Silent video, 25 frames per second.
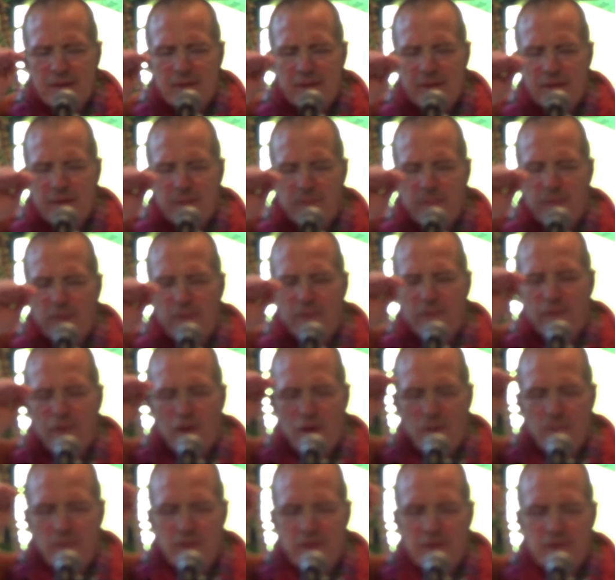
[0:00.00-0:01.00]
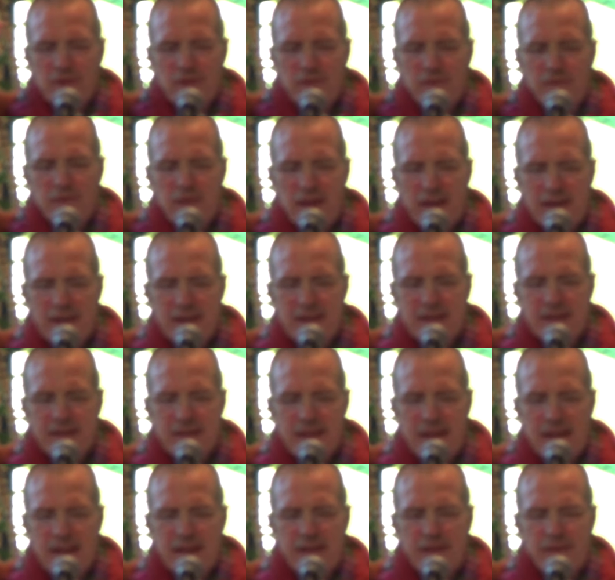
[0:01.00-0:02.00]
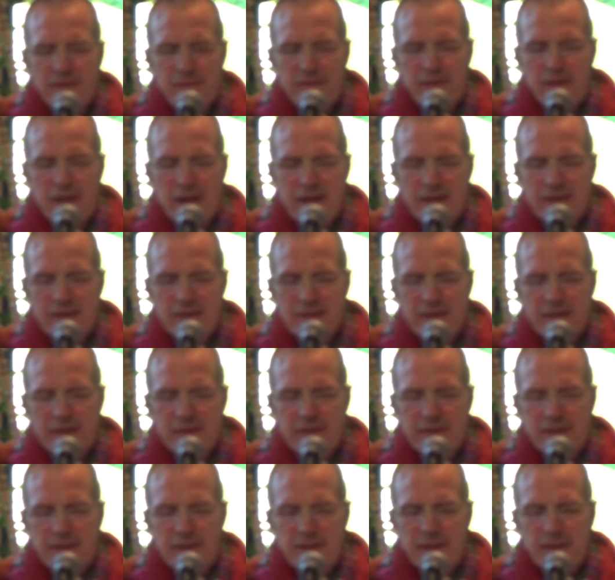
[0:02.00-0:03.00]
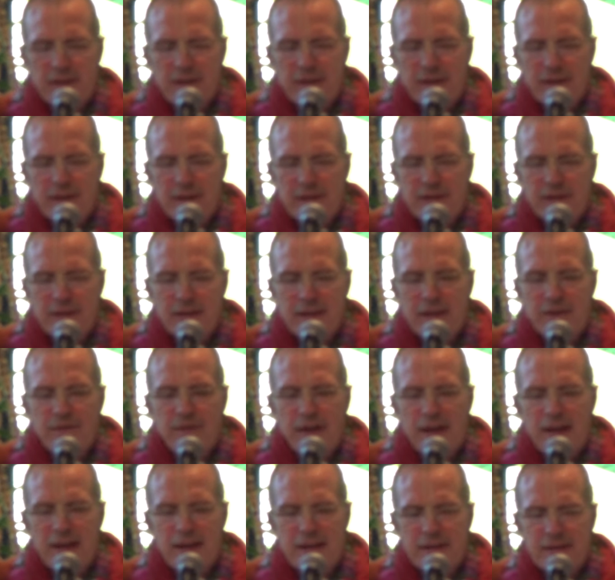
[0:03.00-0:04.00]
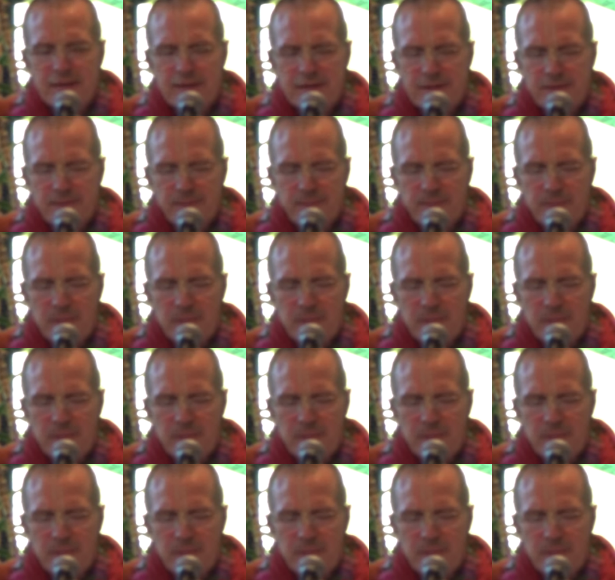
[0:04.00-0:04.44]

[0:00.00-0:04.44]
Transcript: The performance of Vedic sacrifices requires